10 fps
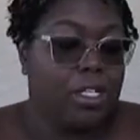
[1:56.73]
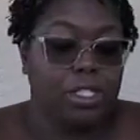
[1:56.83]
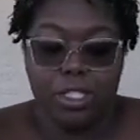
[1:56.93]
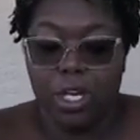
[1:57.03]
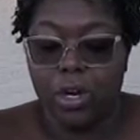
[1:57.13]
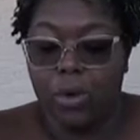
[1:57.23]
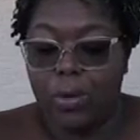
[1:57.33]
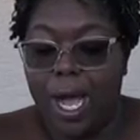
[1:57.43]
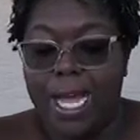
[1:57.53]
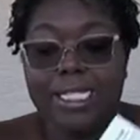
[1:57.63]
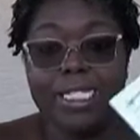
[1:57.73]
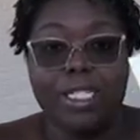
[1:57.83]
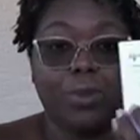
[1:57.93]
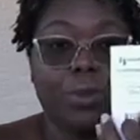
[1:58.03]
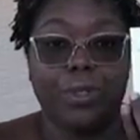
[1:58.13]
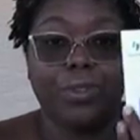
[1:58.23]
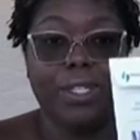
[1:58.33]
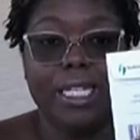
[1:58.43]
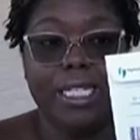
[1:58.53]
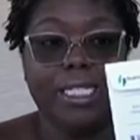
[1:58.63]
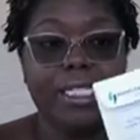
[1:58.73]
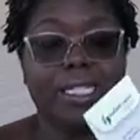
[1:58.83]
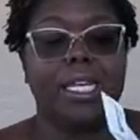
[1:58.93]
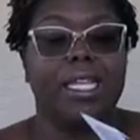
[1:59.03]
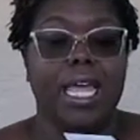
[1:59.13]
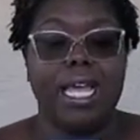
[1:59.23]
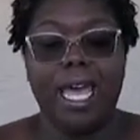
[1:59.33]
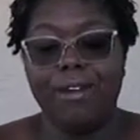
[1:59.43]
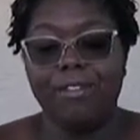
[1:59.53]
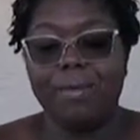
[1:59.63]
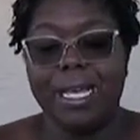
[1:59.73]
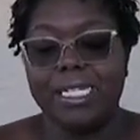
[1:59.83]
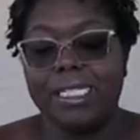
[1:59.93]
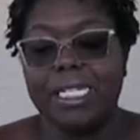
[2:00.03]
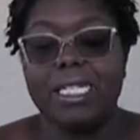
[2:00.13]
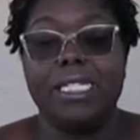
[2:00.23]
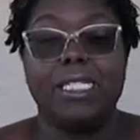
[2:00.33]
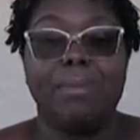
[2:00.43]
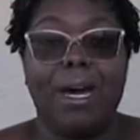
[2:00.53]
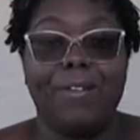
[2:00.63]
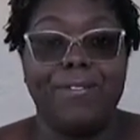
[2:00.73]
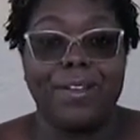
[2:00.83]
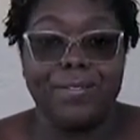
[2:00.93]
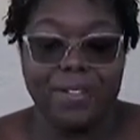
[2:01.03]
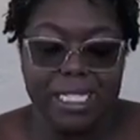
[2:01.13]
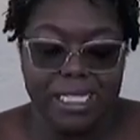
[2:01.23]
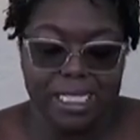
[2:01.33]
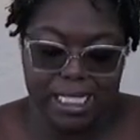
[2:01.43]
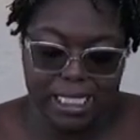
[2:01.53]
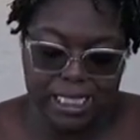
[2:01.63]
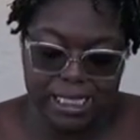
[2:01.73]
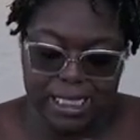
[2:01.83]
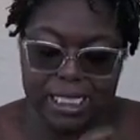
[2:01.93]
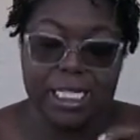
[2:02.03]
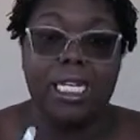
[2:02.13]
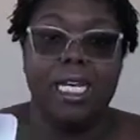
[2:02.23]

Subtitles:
So I did order these. They came from Etsy, and it's about 50 seeds.